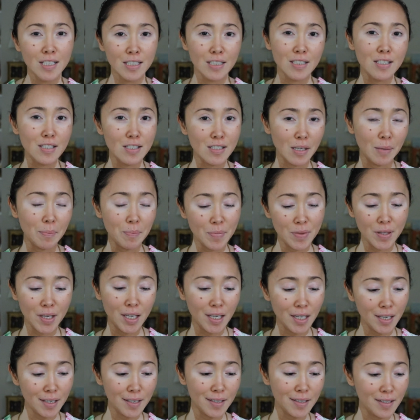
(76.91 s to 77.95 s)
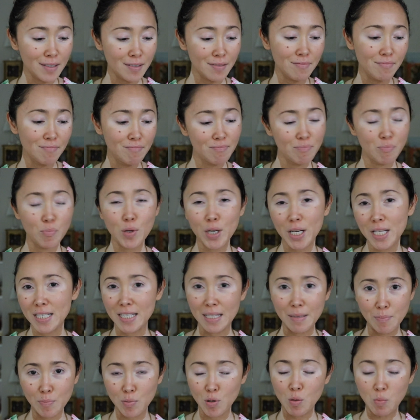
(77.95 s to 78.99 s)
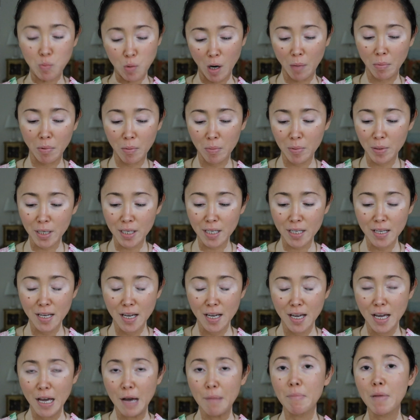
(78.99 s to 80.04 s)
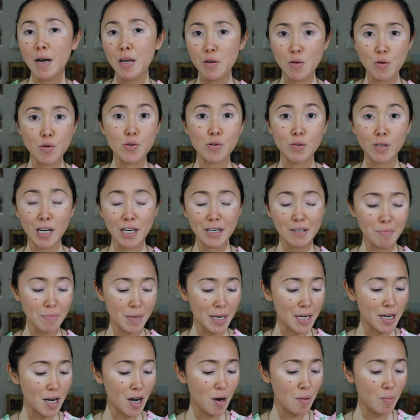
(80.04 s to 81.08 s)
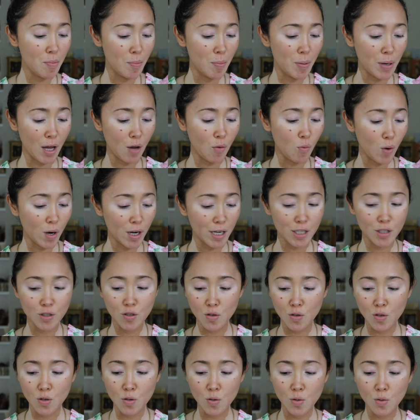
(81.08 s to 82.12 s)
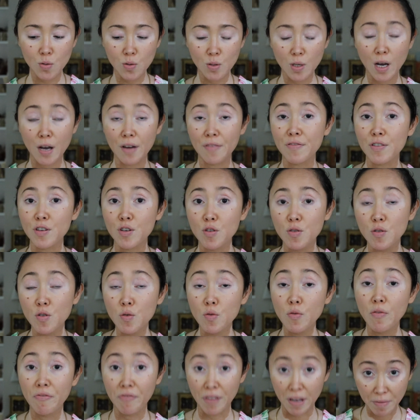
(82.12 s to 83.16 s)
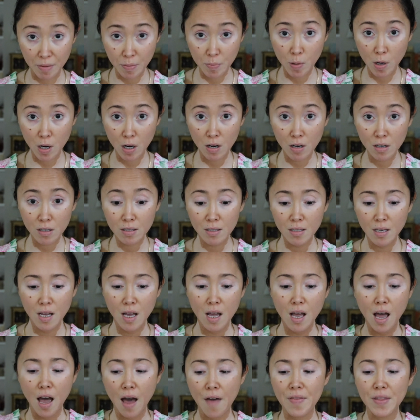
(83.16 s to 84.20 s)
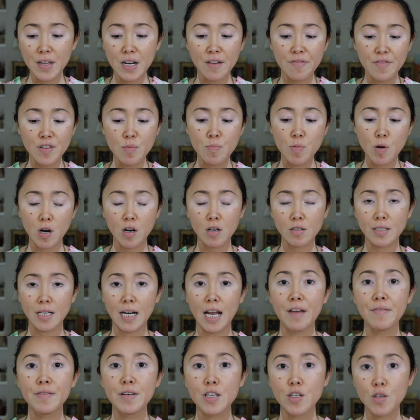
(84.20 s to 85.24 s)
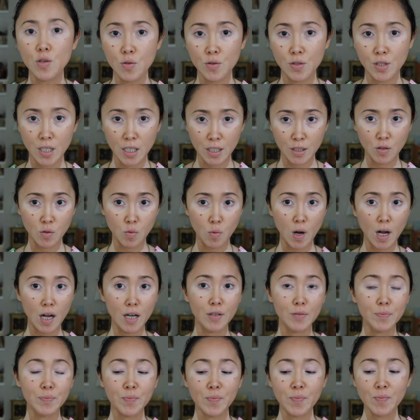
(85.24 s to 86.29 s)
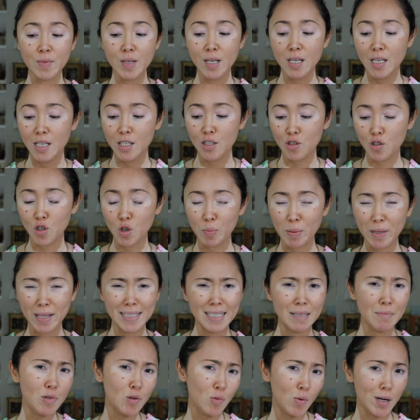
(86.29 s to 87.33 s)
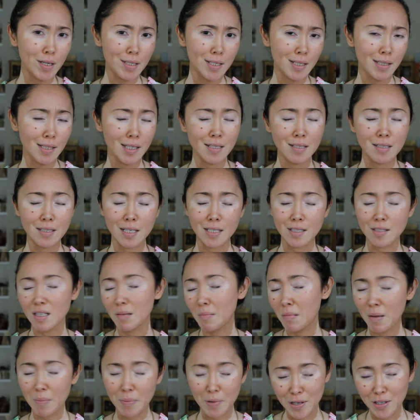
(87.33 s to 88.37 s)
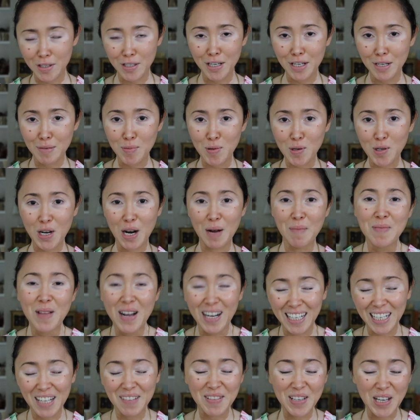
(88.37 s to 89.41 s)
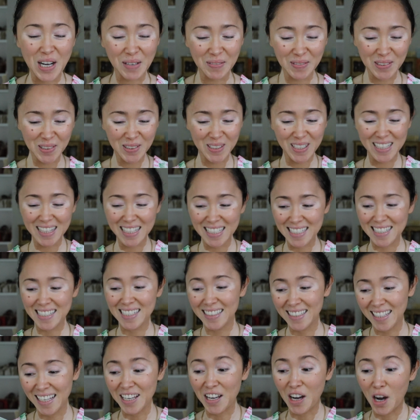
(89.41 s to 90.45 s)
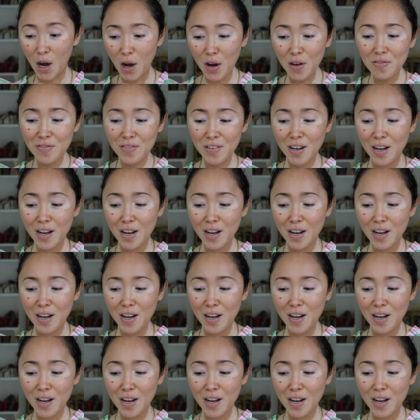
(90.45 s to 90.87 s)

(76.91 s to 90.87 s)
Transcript: Something pretty simple, probably my usual kind of makeup, but I wanted to use a few favorite products and then a few products that I haven't used in a little while. So by the time you're watching this, it's not my birthday anymore. I'm not gonna be uploading this the day off,